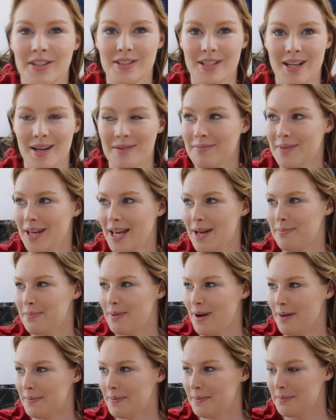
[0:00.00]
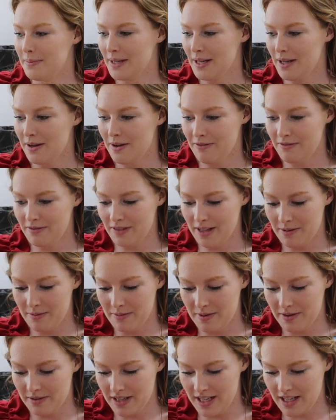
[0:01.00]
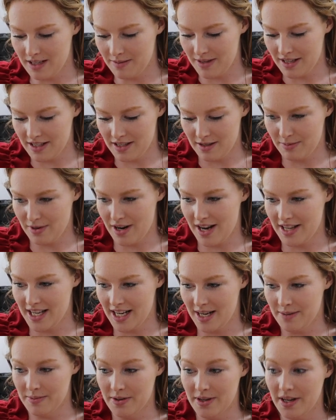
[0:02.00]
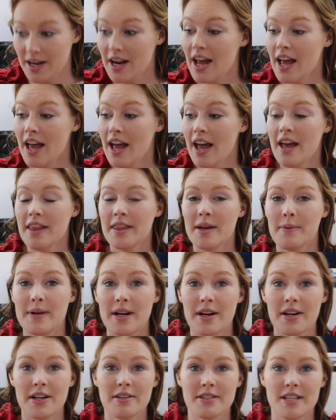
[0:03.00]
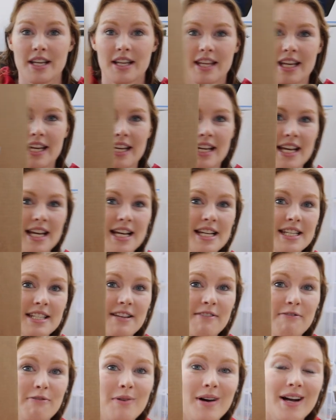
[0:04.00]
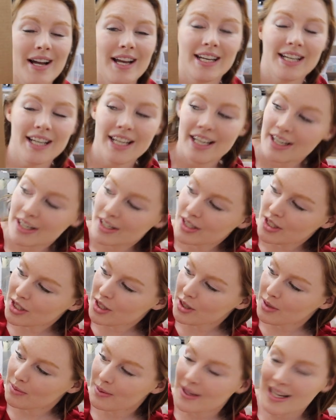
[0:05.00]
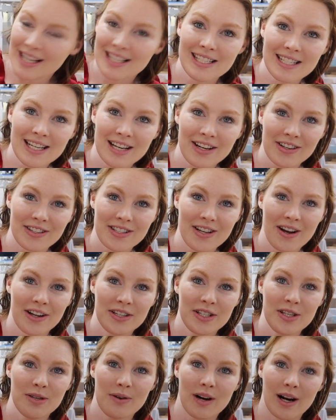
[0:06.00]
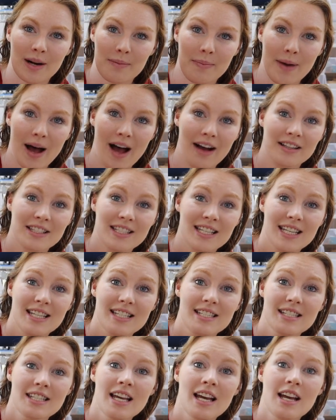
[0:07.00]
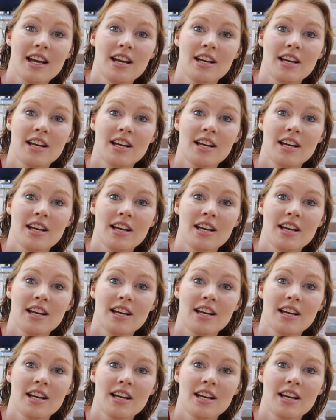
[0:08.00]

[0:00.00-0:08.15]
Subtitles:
goes up, it probably, hopefully won't need to be a surprise anymore, that we are using the adhesive one to place stickers onto our boxes.